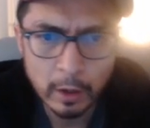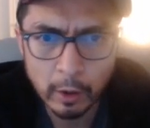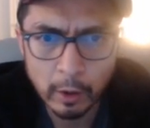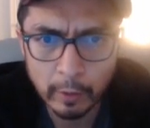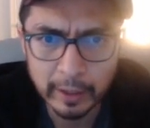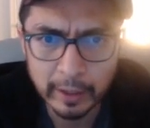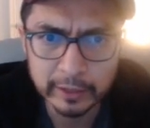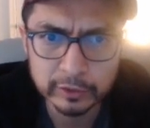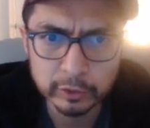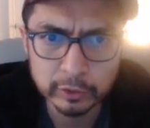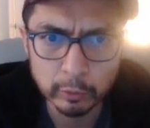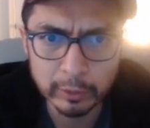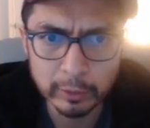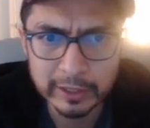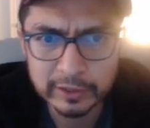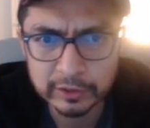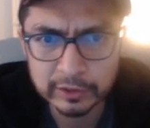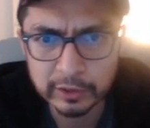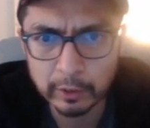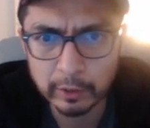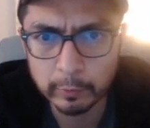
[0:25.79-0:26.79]
All right, so
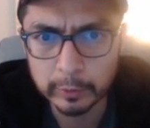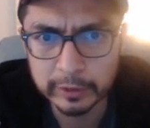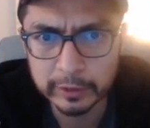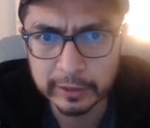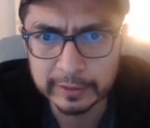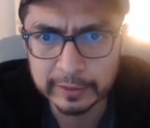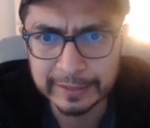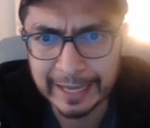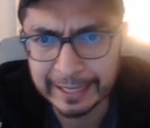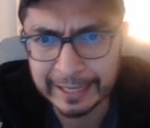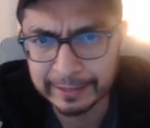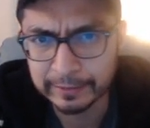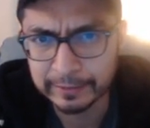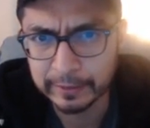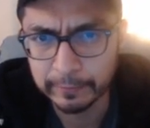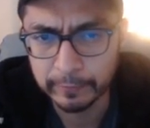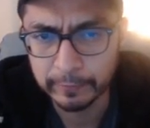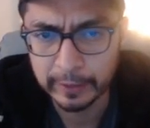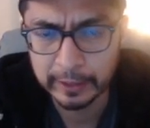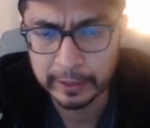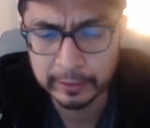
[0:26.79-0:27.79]
let's start with the
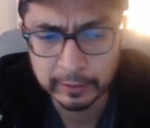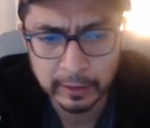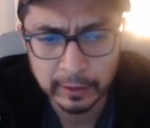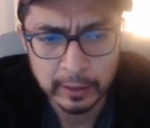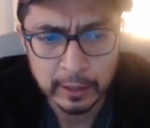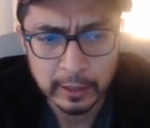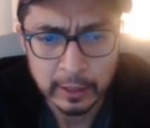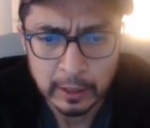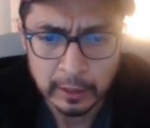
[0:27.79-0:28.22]
Titan event.